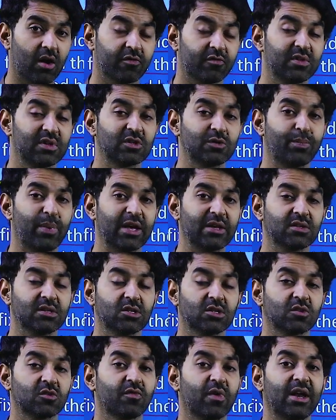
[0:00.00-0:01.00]
this
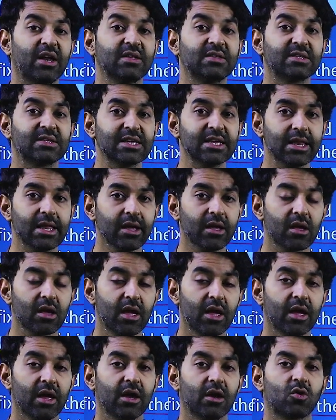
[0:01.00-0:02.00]
passage is very scenic.
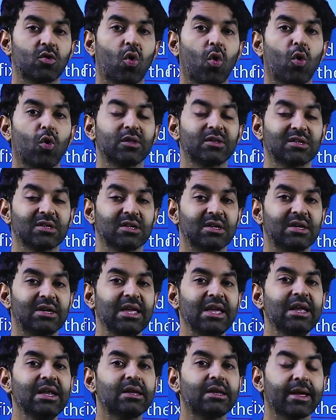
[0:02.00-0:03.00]
It holds
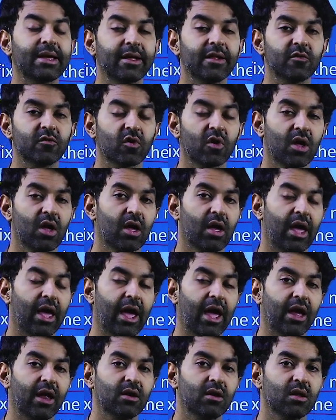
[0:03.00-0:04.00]
details
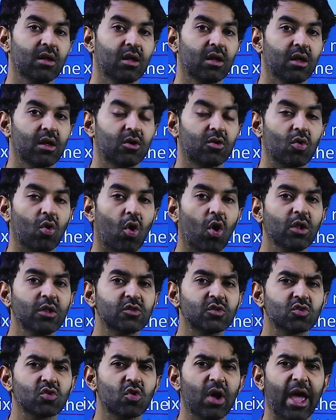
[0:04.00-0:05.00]
and it
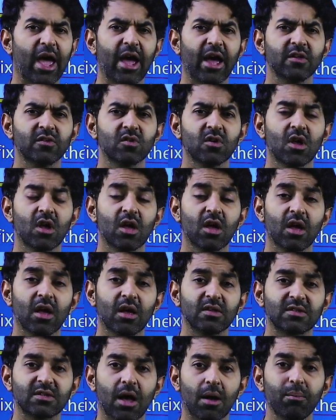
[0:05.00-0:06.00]
also has
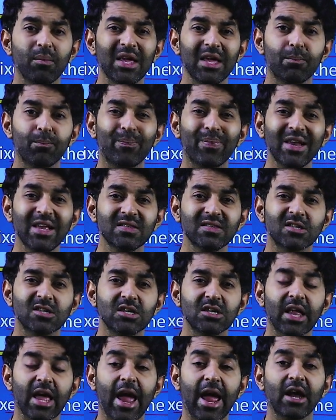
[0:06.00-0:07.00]
some
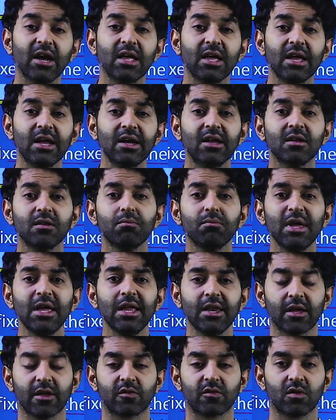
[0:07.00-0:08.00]
implicit and hidden
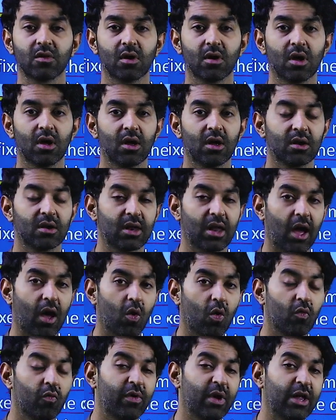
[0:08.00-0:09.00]
meanings.
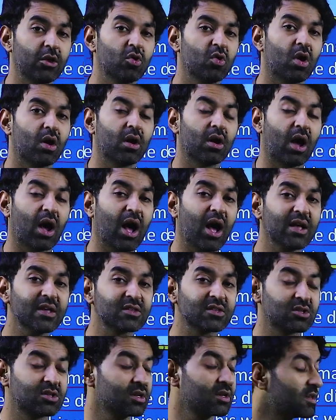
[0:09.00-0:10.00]
Now, when you are
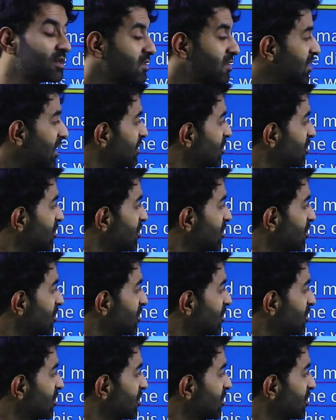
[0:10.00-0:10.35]
asked such